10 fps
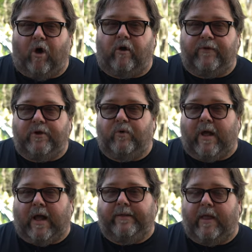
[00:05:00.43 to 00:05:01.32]
all of the new
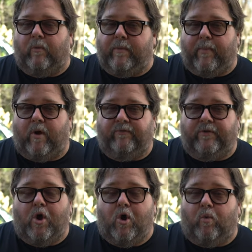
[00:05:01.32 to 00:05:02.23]
content we post
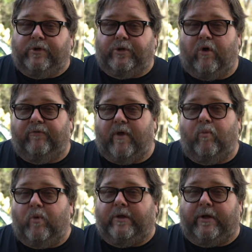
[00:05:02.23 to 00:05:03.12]
which goes up
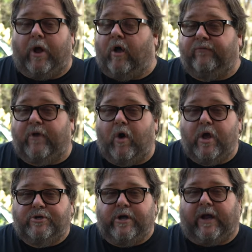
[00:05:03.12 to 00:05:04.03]
weekly. Also,
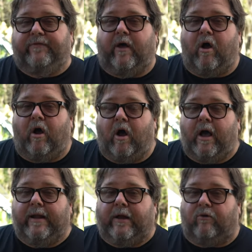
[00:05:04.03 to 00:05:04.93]
check us out
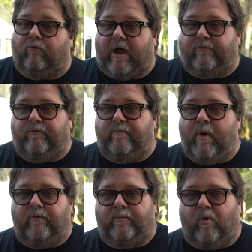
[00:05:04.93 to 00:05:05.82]
online at
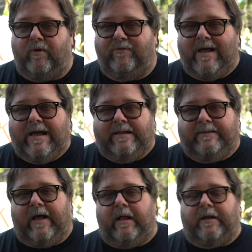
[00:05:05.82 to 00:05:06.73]

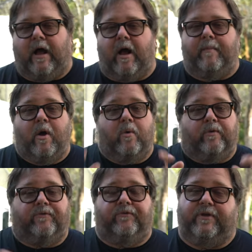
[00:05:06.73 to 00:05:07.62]
grassrootsmotorsports.com.
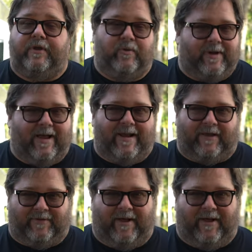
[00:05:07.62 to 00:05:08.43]
We'll see you again next